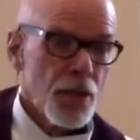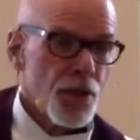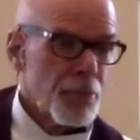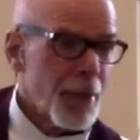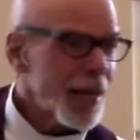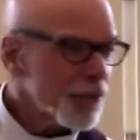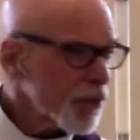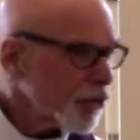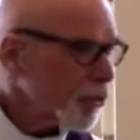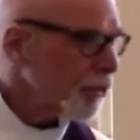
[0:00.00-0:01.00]
The
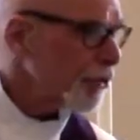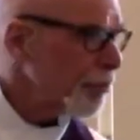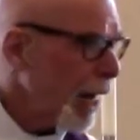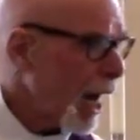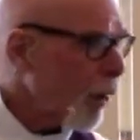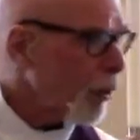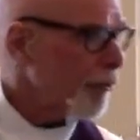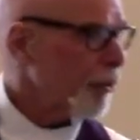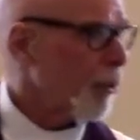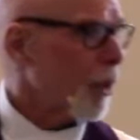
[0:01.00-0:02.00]
message was a
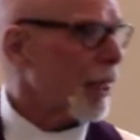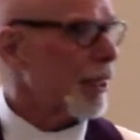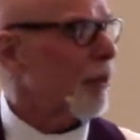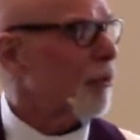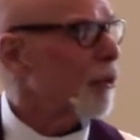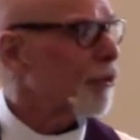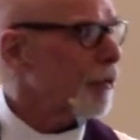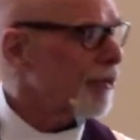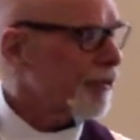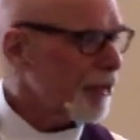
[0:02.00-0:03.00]
powerful one and it was
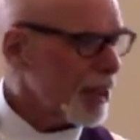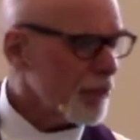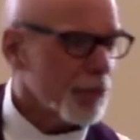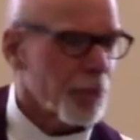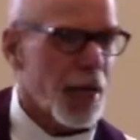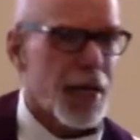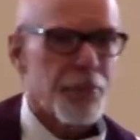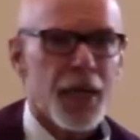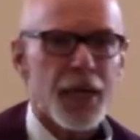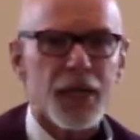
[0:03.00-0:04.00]
received by
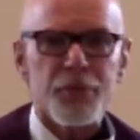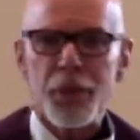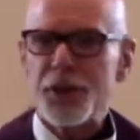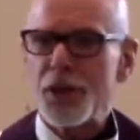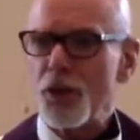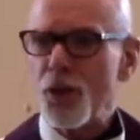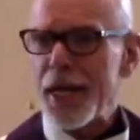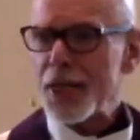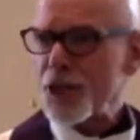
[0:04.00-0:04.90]
many, but the great